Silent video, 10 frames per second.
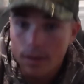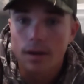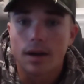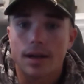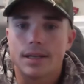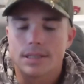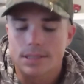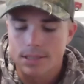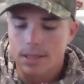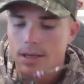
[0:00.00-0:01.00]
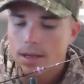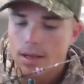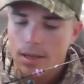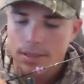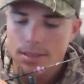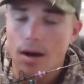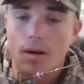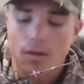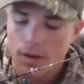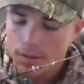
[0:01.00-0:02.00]
All right, it's not
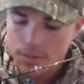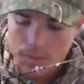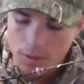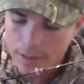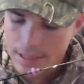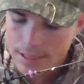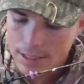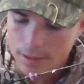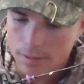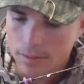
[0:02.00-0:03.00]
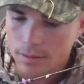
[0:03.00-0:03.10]
hard, real easy,